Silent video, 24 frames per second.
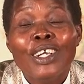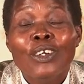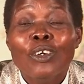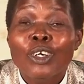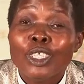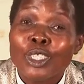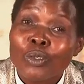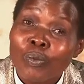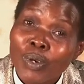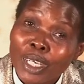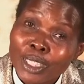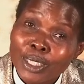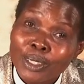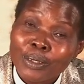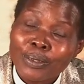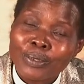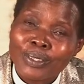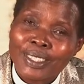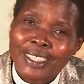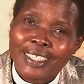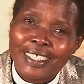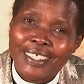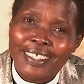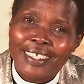Not what you
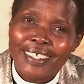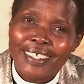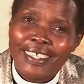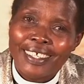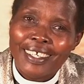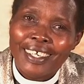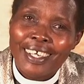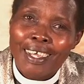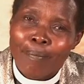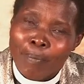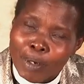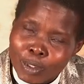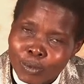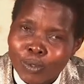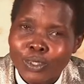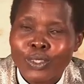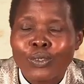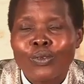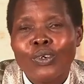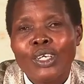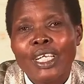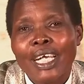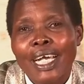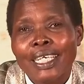see, but
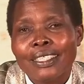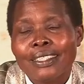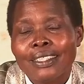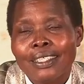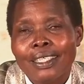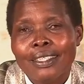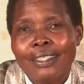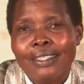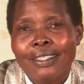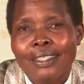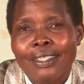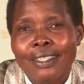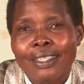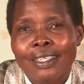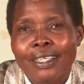what God has said.